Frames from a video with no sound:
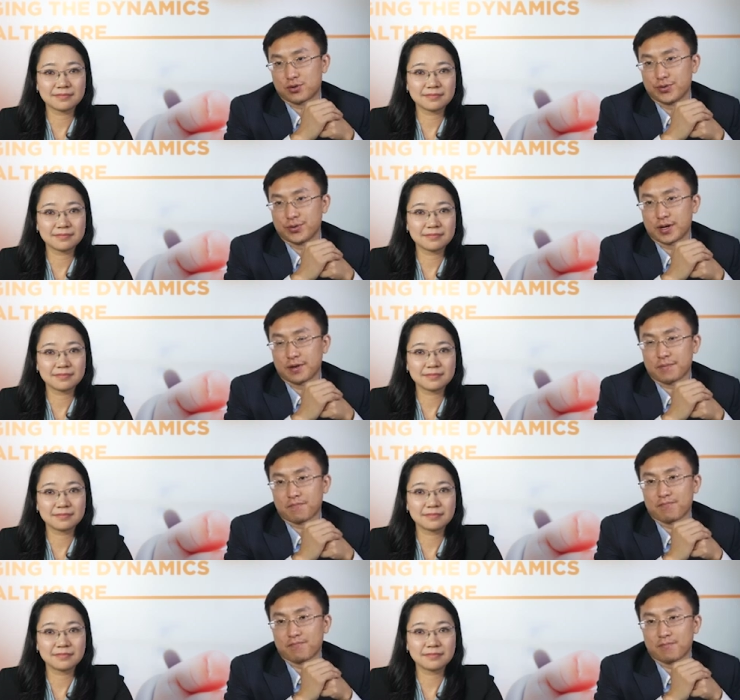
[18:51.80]
Speaker 1: to the
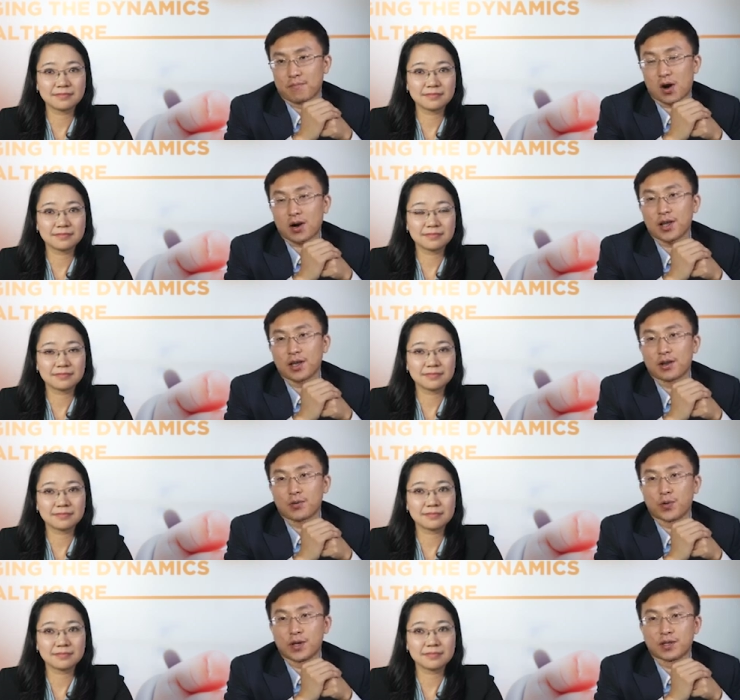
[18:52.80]
market
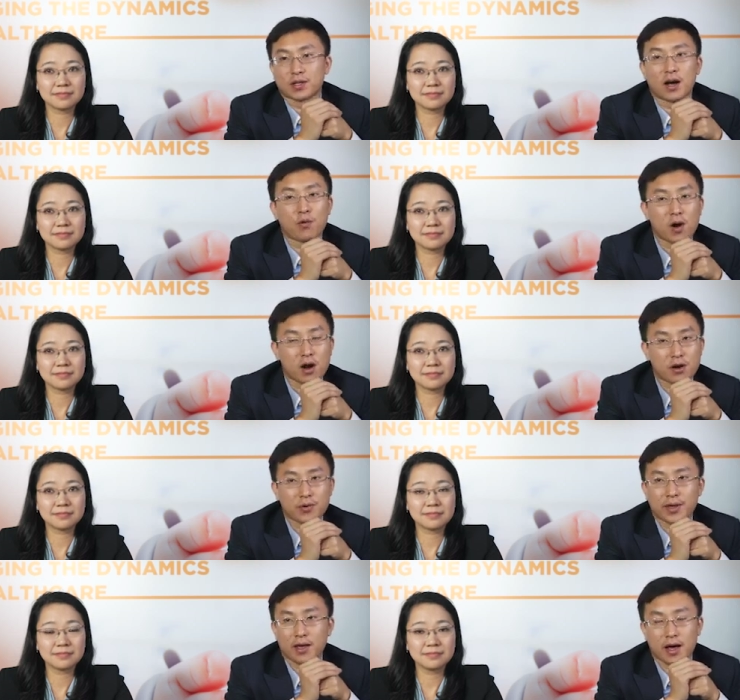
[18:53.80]
with
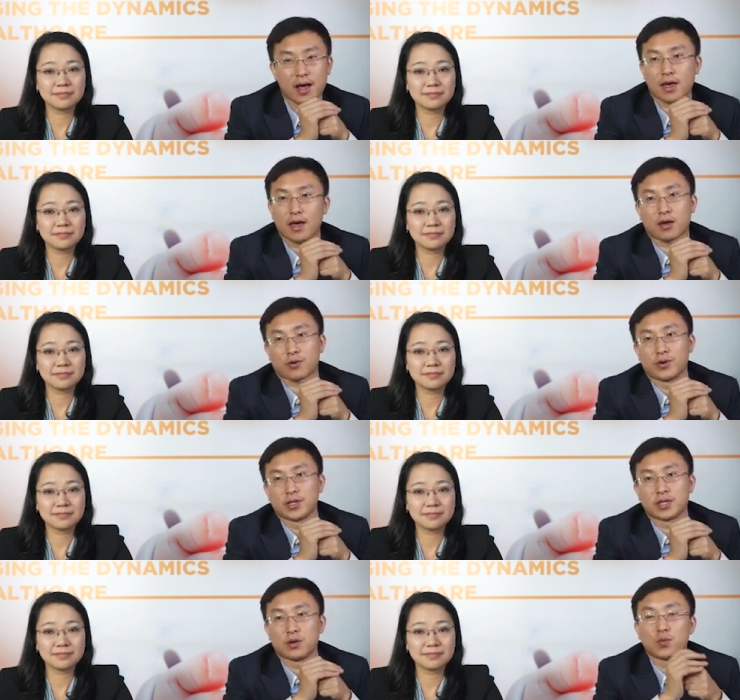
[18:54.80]
very high
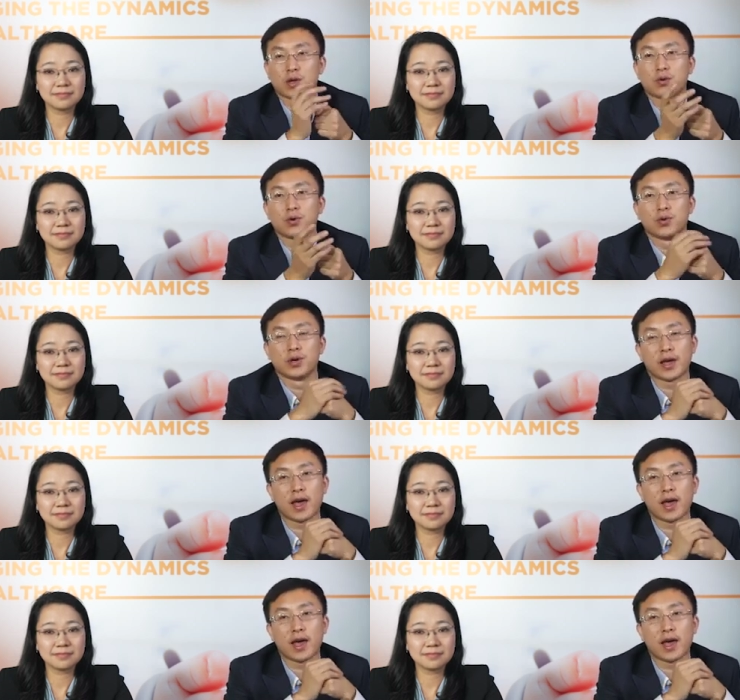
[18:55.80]
accuracy. We could